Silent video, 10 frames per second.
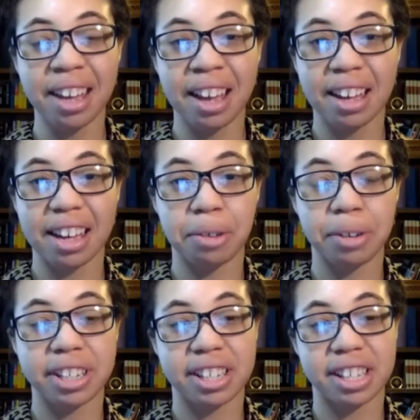Yeah, I
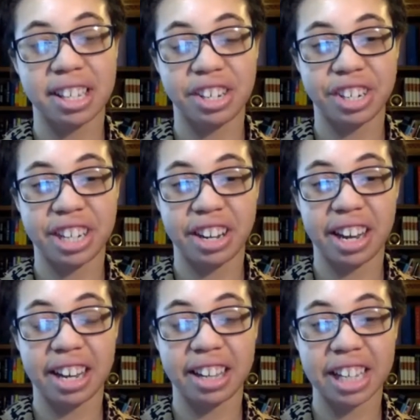worked as senior data
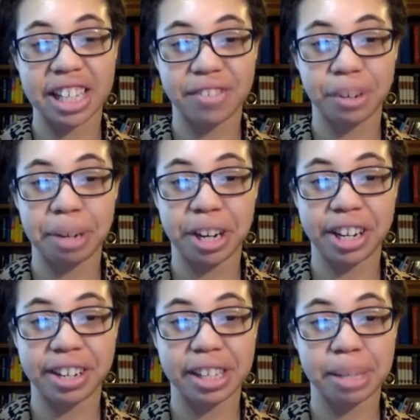analyst for
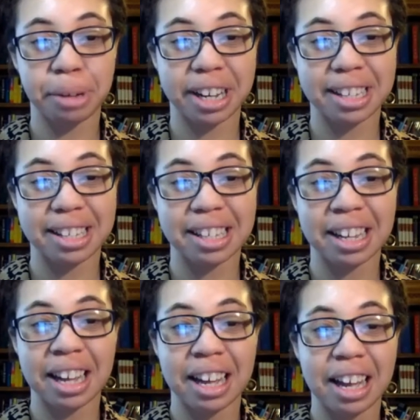American Express,
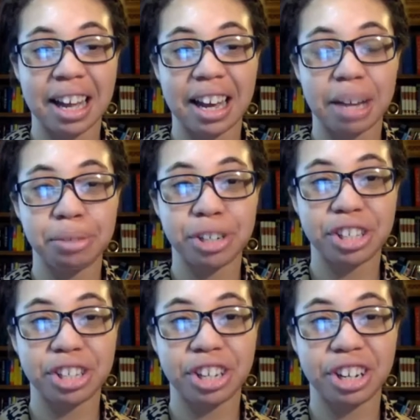and I'm
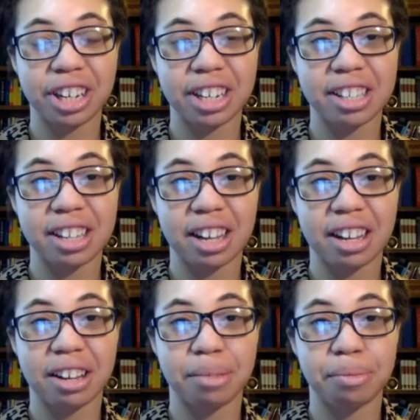just curious,
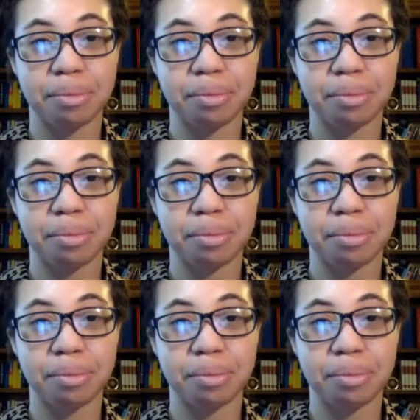how